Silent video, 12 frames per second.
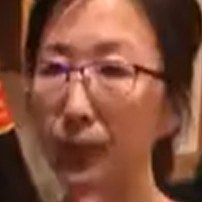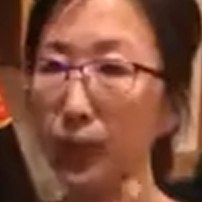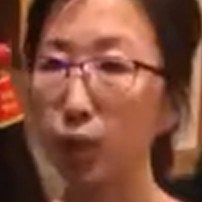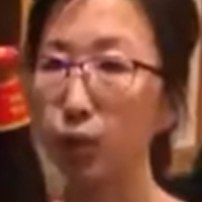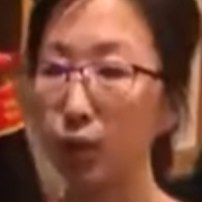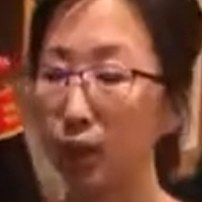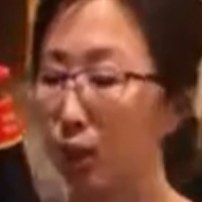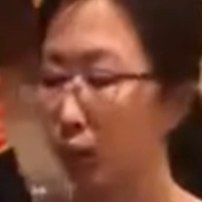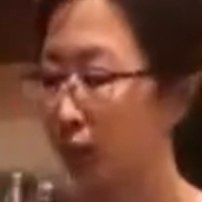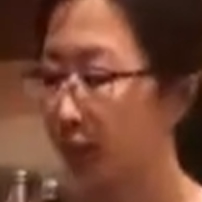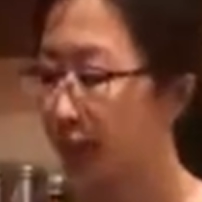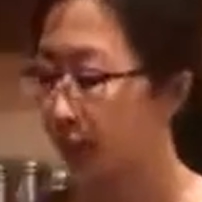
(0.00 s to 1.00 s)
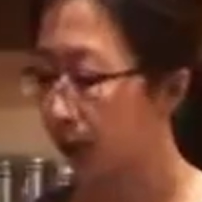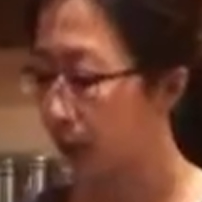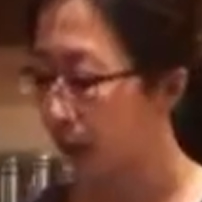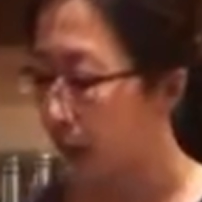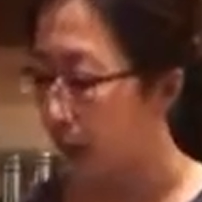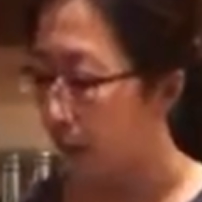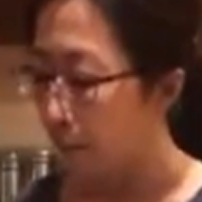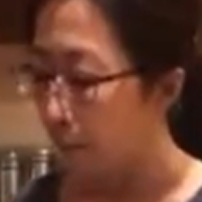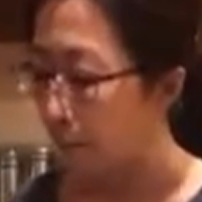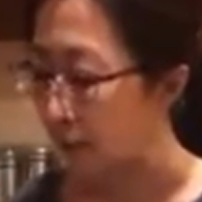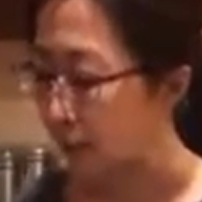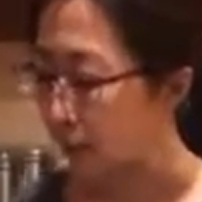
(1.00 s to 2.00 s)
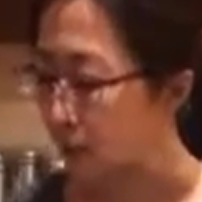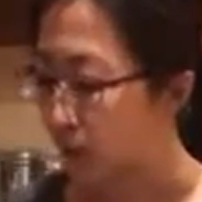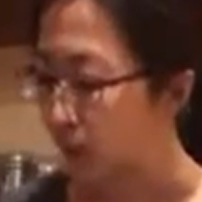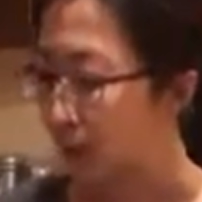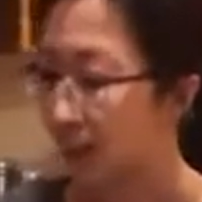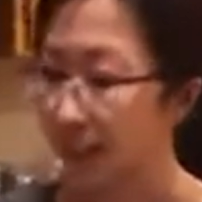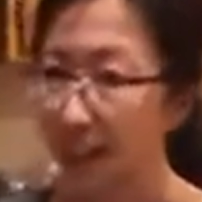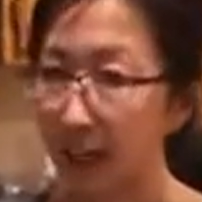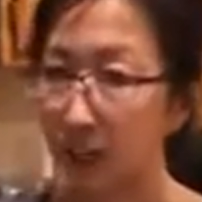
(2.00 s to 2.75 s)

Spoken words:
going to use this one here. But this one here has